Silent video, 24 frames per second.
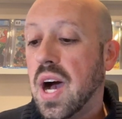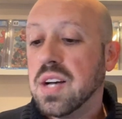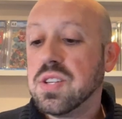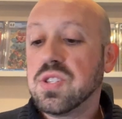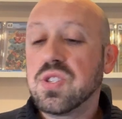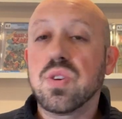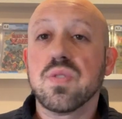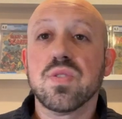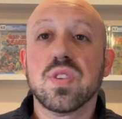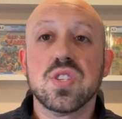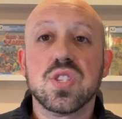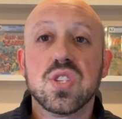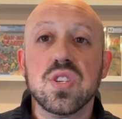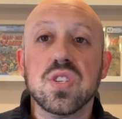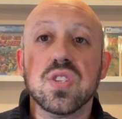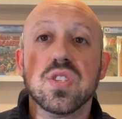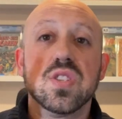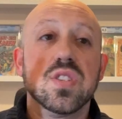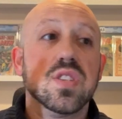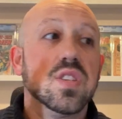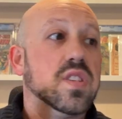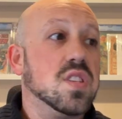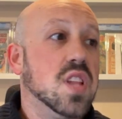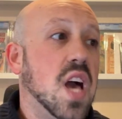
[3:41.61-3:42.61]
So this
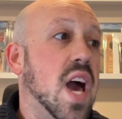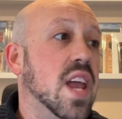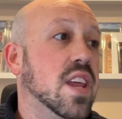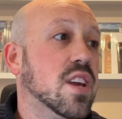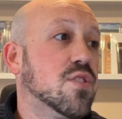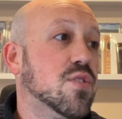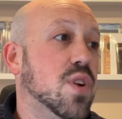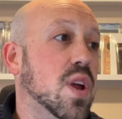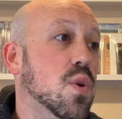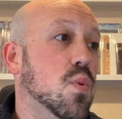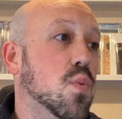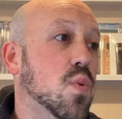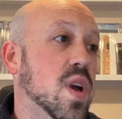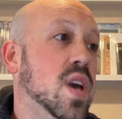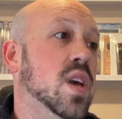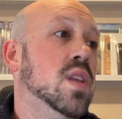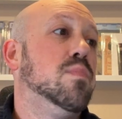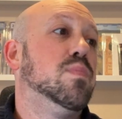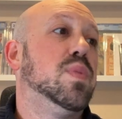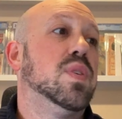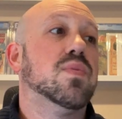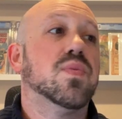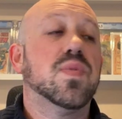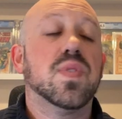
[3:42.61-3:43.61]
is not a great
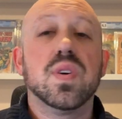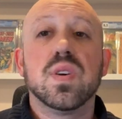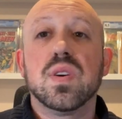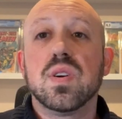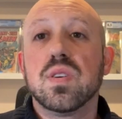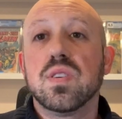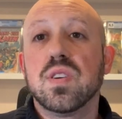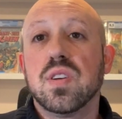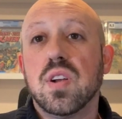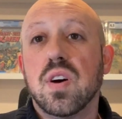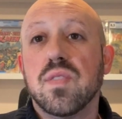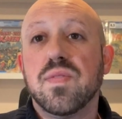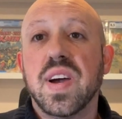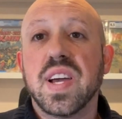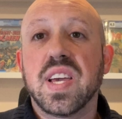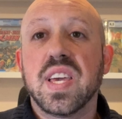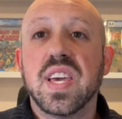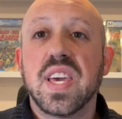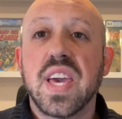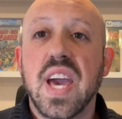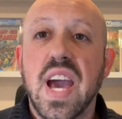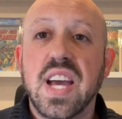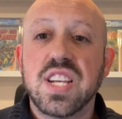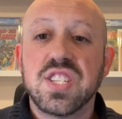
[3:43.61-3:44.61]
win, but for, if I
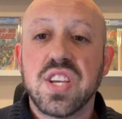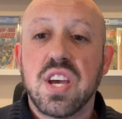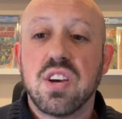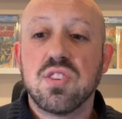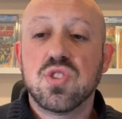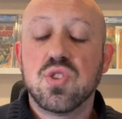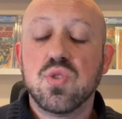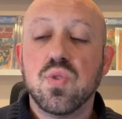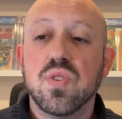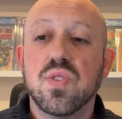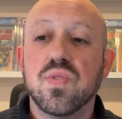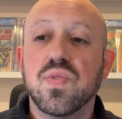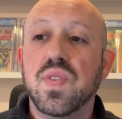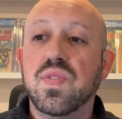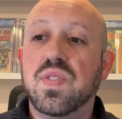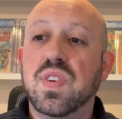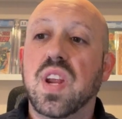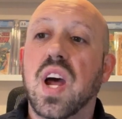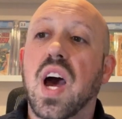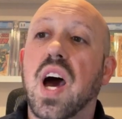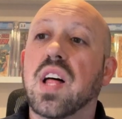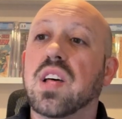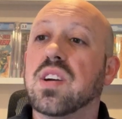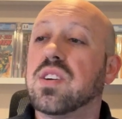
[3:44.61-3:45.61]
can cash out
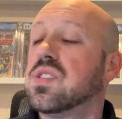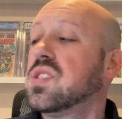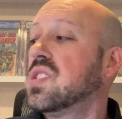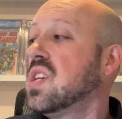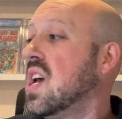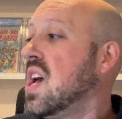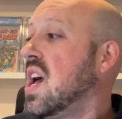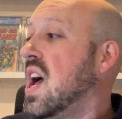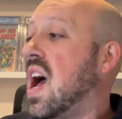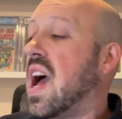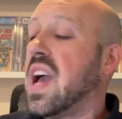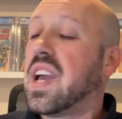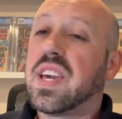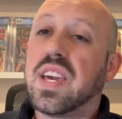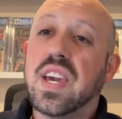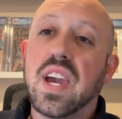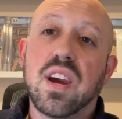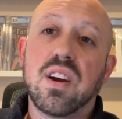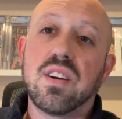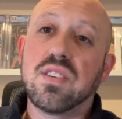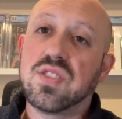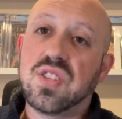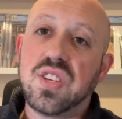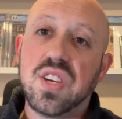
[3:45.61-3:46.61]
$250, I
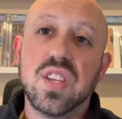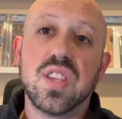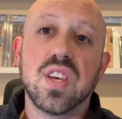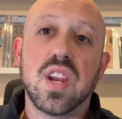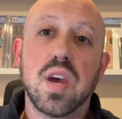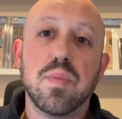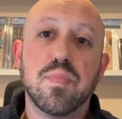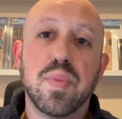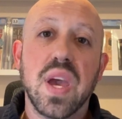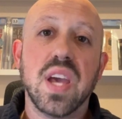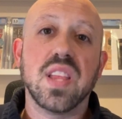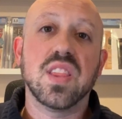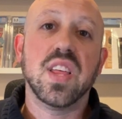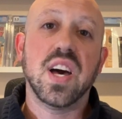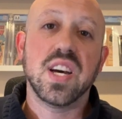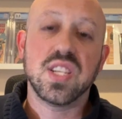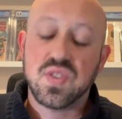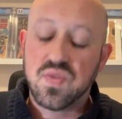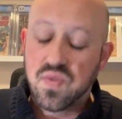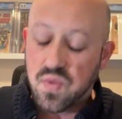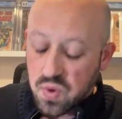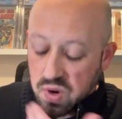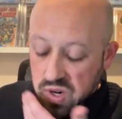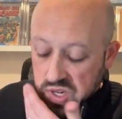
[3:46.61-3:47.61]
guarantee that I paid
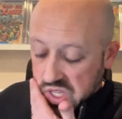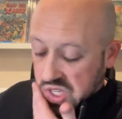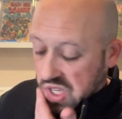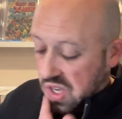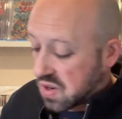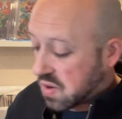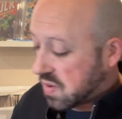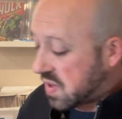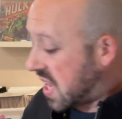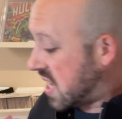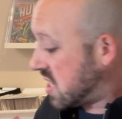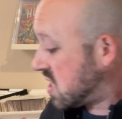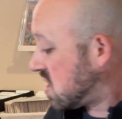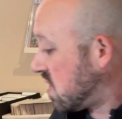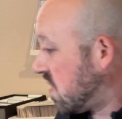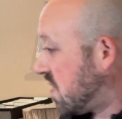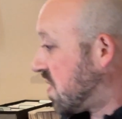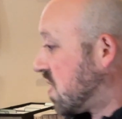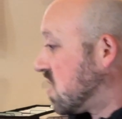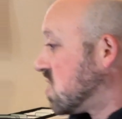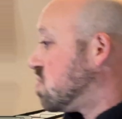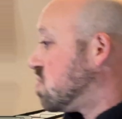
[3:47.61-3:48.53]
less for it. So that's the first